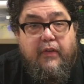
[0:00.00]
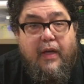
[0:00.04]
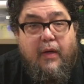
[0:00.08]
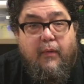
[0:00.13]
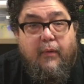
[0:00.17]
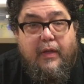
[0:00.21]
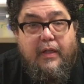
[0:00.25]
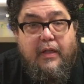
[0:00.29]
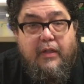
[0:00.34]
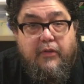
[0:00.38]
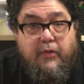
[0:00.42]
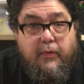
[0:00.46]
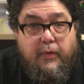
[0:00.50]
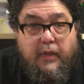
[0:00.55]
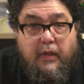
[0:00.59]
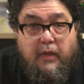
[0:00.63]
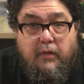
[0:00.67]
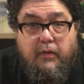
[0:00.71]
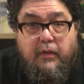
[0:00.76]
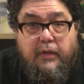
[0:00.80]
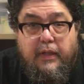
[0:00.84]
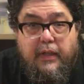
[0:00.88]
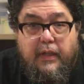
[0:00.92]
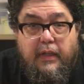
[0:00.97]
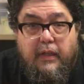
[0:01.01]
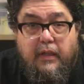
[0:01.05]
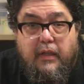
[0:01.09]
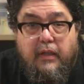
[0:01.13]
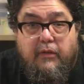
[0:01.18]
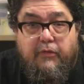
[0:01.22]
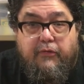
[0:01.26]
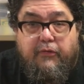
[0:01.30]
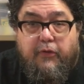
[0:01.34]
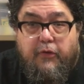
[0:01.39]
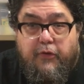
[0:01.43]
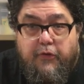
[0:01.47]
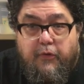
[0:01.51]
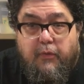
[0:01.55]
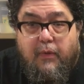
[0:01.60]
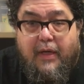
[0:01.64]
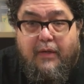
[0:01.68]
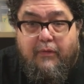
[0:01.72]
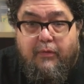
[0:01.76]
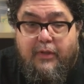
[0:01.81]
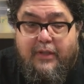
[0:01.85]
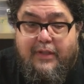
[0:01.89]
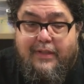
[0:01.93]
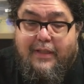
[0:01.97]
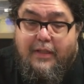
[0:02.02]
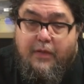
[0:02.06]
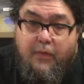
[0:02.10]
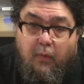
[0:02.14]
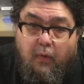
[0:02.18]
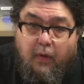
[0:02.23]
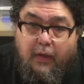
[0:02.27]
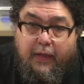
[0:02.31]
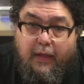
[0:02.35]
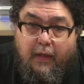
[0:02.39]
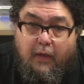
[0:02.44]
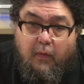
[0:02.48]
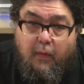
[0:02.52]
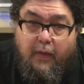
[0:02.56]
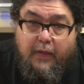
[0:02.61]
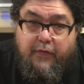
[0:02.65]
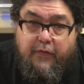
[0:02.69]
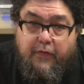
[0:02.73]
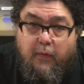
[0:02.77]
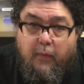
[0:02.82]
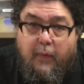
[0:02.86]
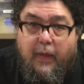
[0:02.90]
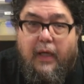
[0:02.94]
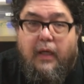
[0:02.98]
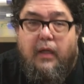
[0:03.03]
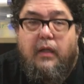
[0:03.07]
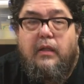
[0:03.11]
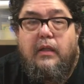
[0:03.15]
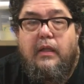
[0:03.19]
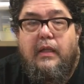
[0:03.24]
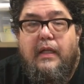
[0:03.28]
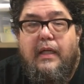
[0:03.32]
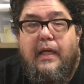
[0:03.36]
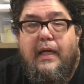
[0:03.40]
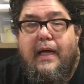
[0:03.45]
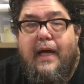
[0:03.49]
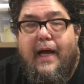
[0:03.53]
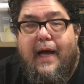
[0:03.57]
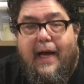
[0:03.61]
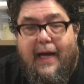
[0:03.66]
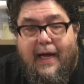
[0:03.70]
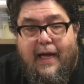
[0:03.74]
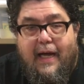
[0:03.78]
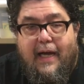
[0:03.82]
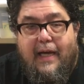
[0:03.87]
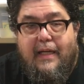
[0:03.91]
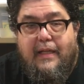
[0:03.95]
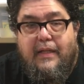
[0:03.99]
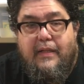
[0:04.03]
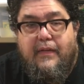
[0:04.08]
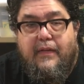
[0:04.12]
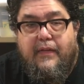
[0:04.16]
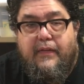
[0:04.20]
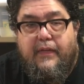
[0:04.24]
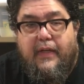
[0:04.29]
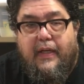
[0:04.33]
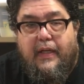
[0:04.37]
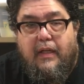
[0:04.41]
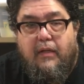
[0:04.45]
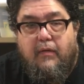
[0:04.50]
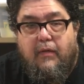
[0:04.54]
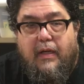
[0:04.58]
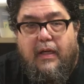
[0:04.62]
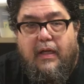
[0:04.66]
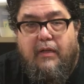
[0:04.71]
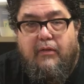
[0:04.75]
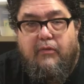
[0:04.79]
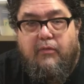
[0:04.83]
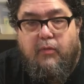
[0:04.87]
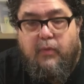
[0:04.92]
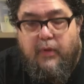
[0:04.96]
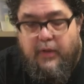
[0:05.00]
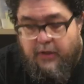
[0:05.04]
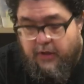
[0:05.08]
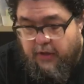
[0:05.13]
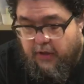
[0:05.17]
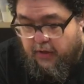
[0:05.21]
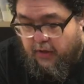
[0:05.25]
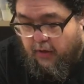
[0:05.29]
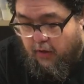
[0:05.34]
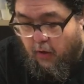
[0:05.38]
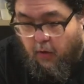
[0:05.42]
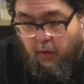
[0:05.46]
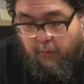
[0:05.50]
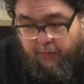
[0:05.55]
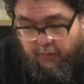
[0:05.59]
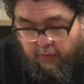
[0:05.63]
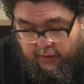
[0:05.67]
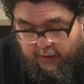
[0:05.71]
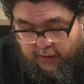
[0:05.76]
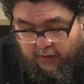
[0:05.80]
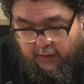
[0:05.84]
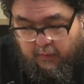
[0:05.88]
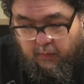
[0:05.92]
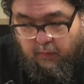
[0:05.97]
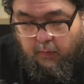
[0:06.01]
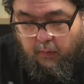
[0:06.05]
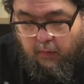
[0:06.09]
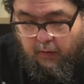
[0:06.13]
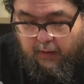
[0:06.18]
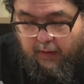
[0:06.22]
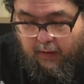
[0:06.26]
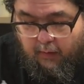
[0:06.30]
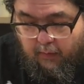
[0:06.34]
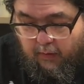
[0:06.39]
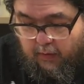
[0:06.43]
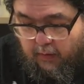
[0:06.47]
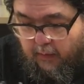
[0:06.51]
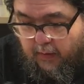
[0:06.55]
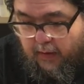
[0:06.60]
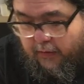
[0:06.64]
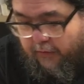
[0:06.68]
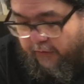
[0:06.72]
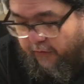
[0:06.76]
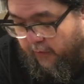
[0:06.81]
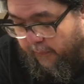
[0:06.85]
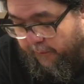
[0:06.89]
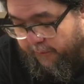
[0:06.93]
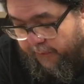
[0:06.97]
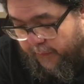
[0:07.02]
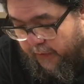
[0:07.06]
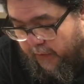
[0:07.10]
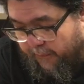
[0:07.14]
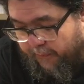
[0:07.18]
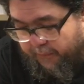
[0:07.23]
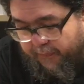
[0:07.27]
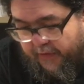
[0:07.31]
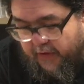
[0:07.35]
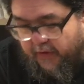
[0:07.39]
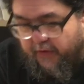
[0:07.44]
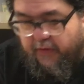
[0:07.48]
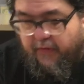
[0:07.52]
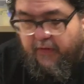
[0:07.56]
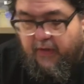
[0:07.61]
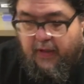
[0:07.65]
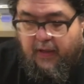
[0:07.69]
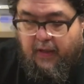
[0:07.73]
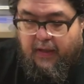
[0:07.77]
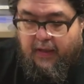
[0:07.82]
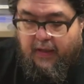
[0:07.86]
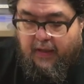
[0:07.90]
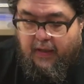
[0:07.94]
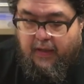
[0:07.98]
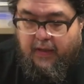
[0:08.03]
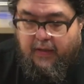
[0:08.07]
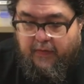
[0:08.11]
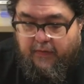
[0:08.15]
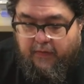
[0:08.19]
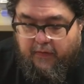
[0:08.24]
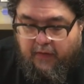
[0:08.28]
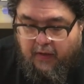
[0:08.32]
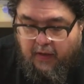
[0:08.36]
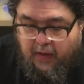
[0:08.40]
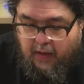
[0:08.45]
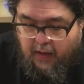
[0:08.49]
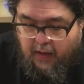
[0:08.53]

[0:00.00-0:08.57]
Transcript: that went into it, including the first rev, which didn't work out quite so well, and the second rev, which hopefully will work out really well. So this thing is